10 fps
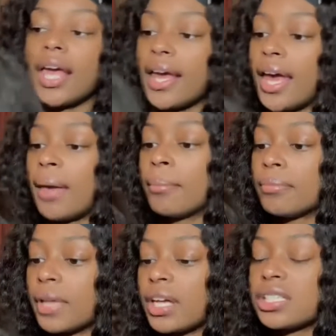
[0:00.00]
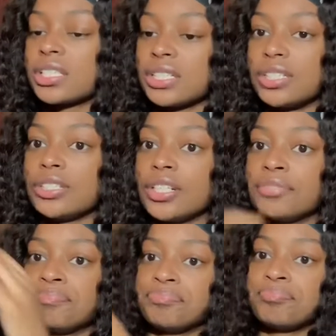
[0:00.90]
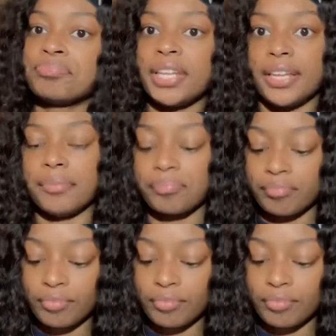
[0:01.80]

it came nice and, you know, neat.